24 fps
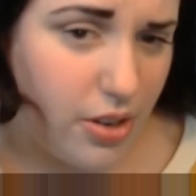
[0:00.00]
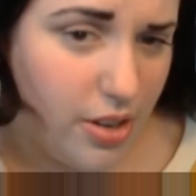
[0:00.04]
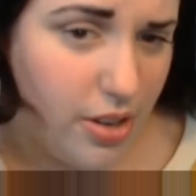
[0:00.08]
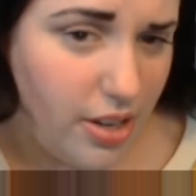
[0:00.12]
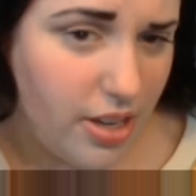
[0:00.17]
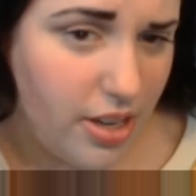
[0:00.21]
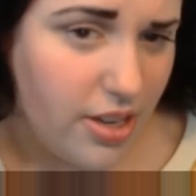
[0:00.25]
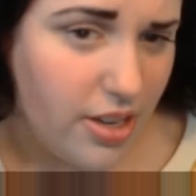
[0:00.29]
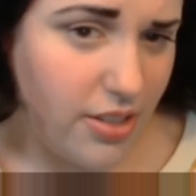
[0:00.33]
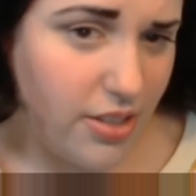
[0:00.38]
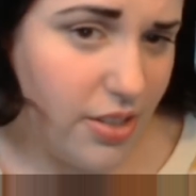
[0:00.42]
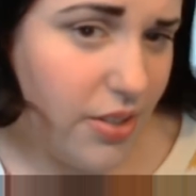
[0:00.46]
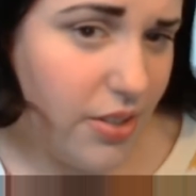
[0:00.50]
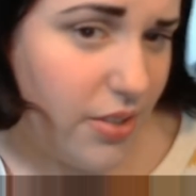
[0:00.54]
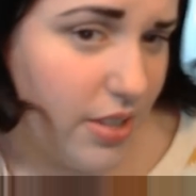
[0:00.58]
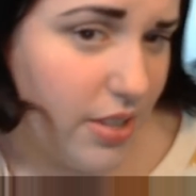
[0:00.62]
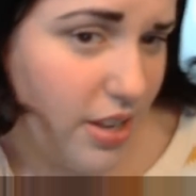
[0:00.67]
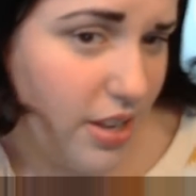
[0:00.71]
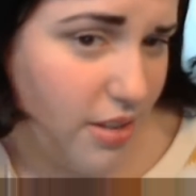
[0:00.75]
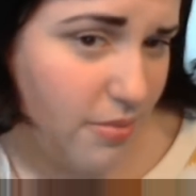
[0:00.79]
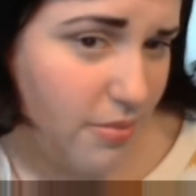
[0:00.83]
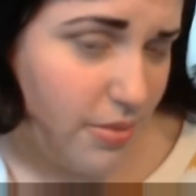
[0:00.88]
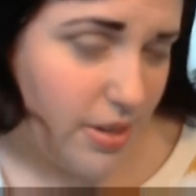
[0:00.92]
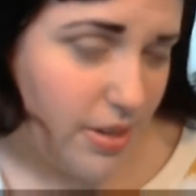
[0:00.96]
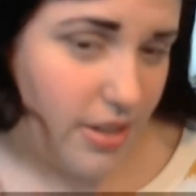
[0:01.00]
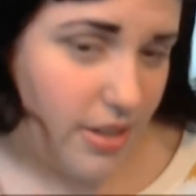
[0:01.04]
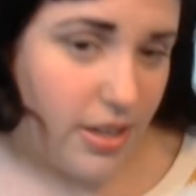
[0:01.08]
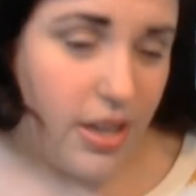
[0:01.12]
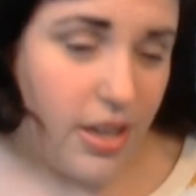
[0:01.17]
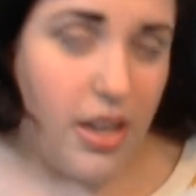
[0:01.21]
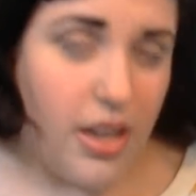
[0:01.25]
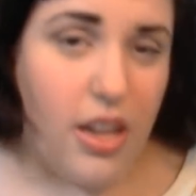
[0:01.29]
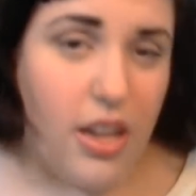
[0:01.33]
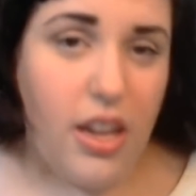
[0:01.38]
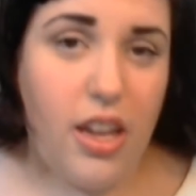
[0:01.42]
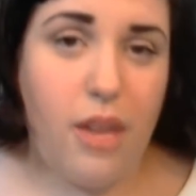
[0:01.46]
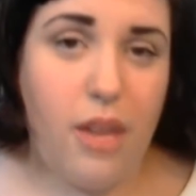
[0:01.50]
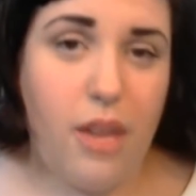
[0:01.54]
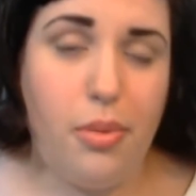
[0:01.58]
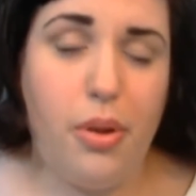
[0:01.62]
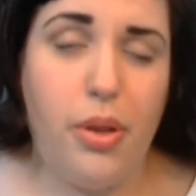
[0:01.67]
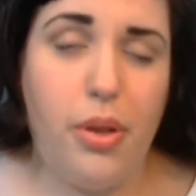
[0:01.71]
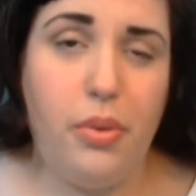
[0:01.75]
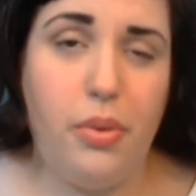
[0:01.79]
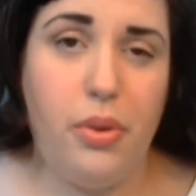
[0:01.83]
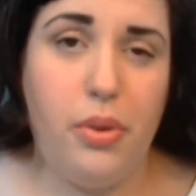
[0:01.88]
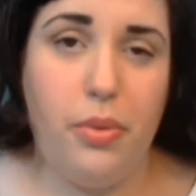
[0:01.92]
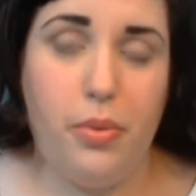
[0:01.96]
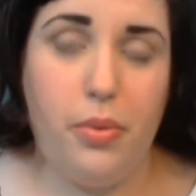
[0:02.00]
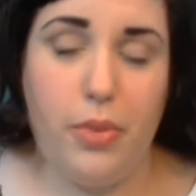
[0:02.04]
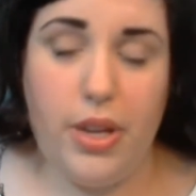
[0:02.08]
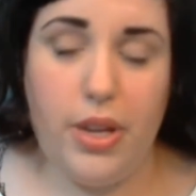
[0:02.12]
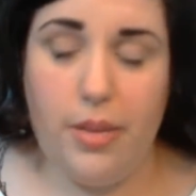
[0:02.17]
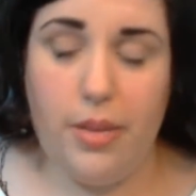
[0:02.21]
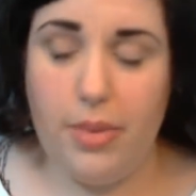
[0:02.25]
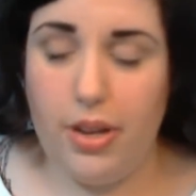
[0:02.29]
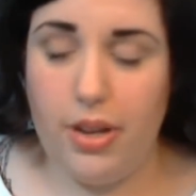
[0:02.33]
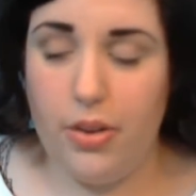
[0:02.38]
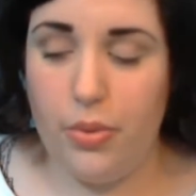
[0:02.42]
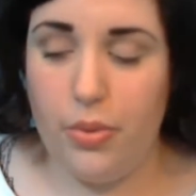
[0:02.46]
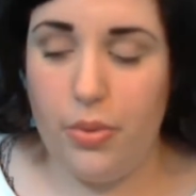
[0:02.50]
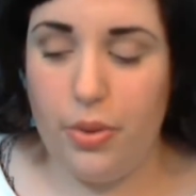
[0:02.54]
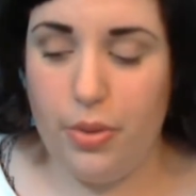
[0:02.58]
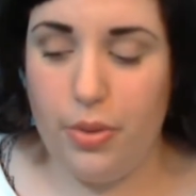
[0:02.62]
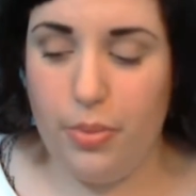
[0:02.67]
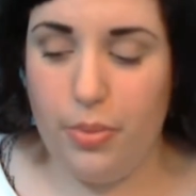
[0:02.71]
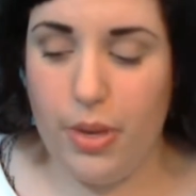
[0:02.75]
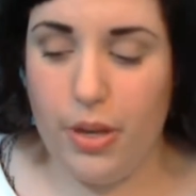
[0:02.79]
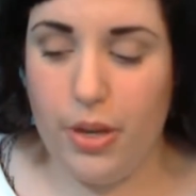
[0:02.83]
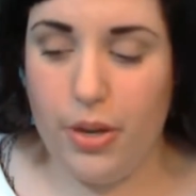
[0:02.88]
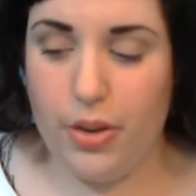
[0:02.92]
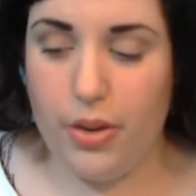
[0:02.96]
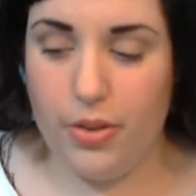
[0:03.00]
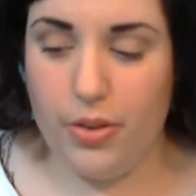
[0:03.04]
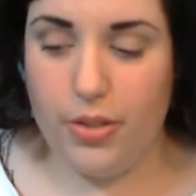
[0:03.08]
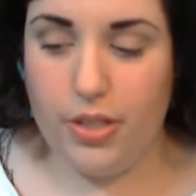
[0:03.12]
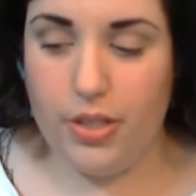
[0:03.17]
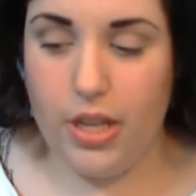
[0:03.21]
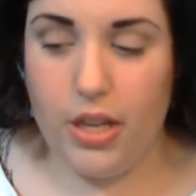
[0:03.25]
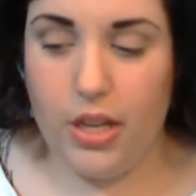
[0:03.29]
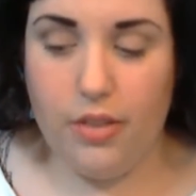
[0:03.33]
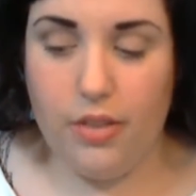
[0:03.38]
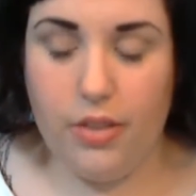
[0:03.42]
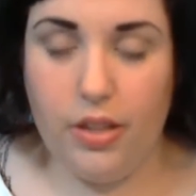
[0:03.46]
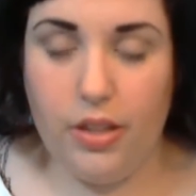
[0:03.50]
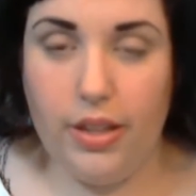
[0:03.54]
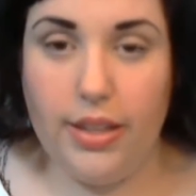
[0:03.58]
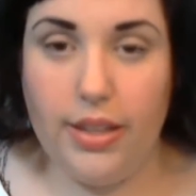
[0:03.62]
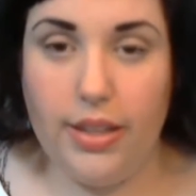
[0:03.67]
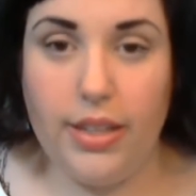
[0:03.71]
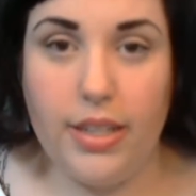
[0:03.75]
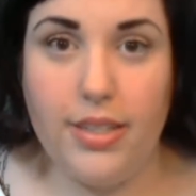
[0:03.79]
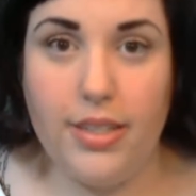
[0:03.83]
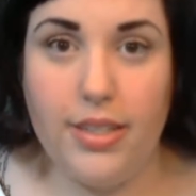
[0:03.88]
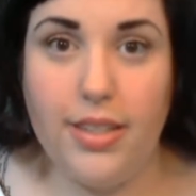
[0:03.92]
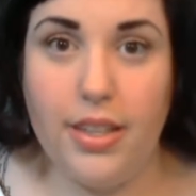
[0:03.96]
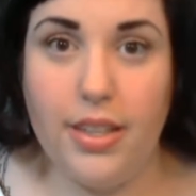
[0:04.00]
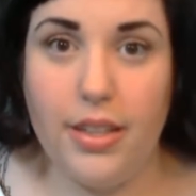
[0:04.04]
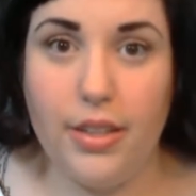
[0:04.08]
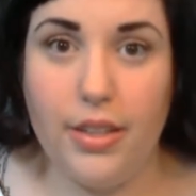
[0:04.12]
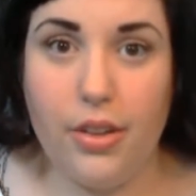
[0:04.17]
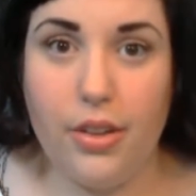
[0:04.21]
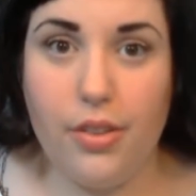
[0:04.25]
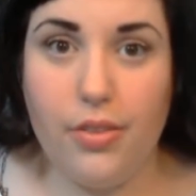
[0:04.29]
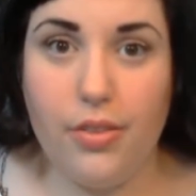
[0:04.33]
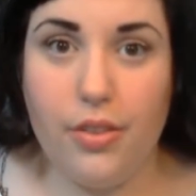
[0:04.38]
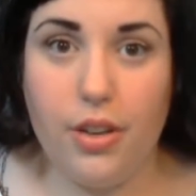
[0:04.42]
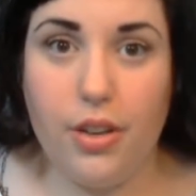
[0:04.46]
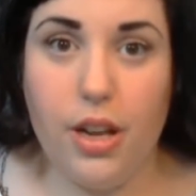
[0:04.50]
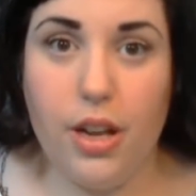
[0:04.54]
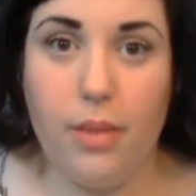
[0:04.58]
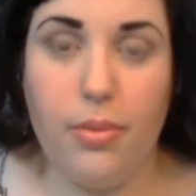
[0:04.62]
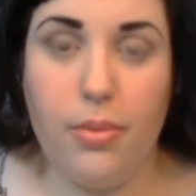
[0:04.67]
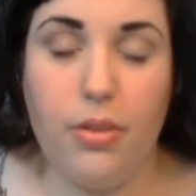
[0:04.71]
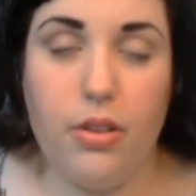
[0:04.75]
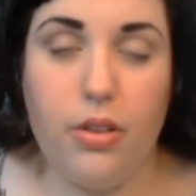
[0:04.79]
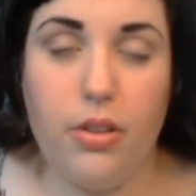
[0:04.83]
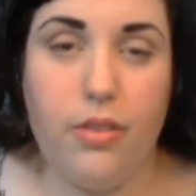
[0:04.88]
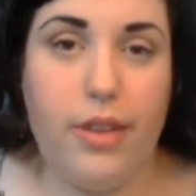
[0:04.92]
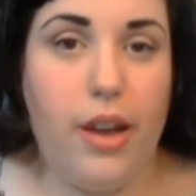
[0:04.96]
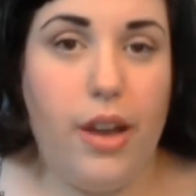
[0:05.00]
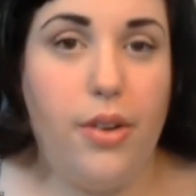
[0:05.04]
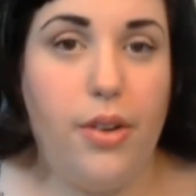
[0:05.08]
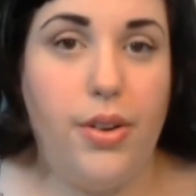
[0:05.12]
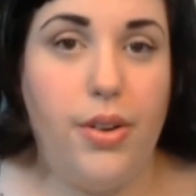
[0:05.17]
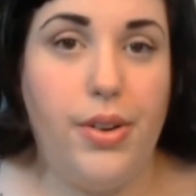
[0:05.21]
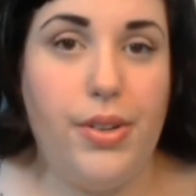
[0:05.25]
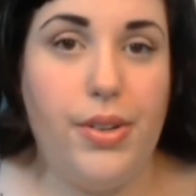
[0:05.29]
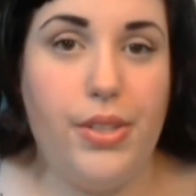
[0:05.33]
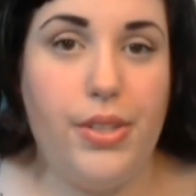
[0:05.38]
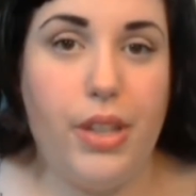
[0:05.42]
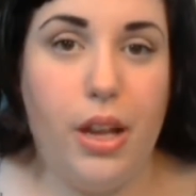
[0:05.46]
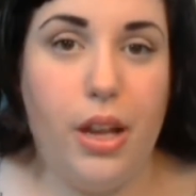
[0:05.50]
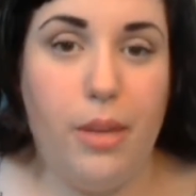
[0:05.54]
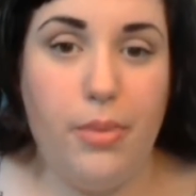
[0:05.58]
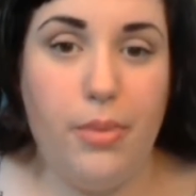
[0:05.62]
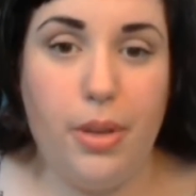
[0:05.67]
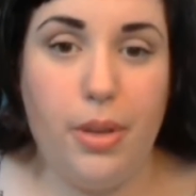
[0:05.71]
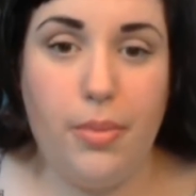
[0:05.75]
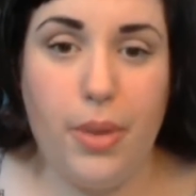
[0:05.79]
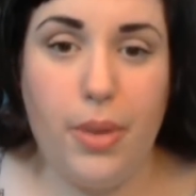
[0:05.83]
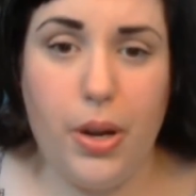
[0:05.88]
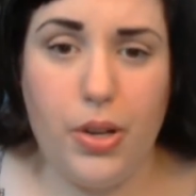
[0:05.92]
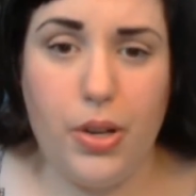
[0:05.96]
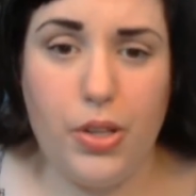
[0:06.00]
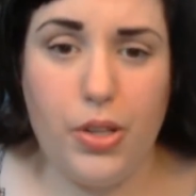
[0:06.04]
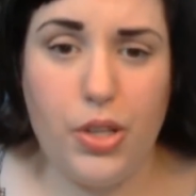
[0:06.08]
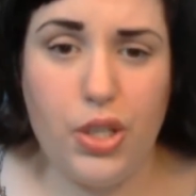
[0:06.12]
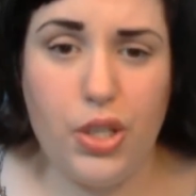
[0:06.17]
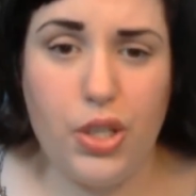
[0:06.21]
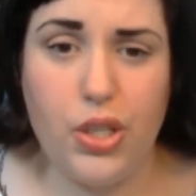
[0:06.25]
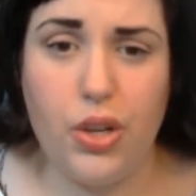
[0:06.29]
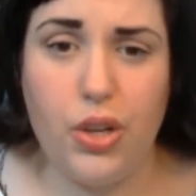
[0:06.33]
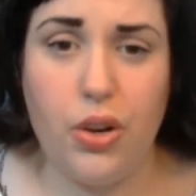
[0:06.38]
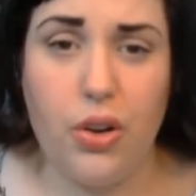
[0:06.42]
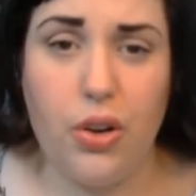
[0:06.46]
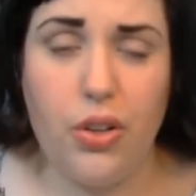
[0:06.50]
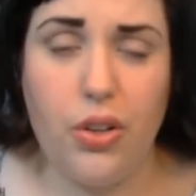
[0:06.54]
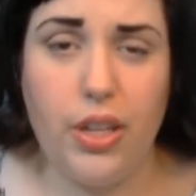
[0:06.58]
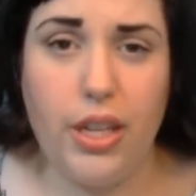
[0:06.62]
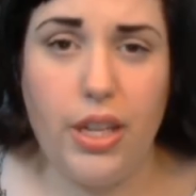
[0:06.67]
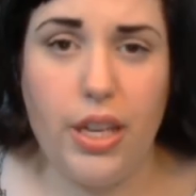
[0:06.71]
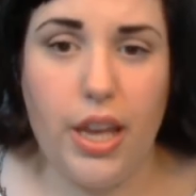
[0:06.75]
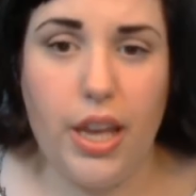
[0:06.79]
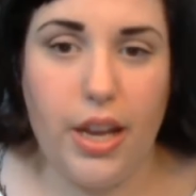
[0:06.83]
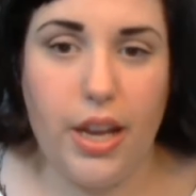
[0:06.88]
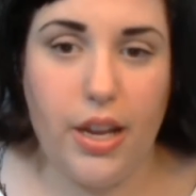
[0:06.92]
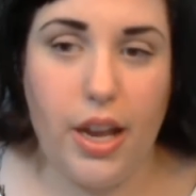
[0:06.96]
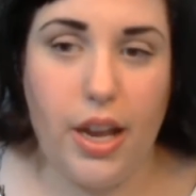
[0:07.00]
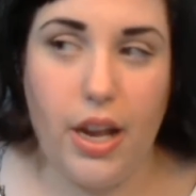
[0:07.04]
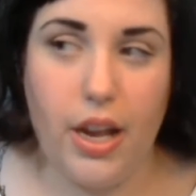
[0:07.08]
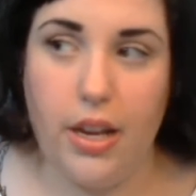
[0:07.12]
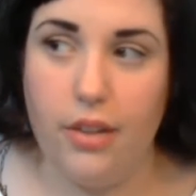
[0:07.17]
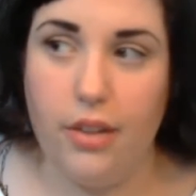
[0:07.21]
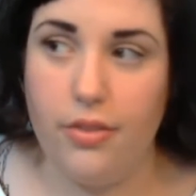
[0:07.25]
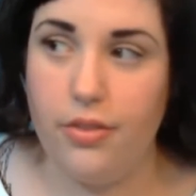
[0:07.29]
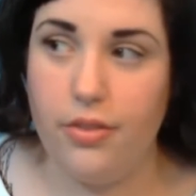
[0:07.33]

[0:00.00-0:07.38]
It kind of turned out, but it probably would have been way better with the pin curl set if I let that sit in there for a couple of hours, compared to just curling and kind of,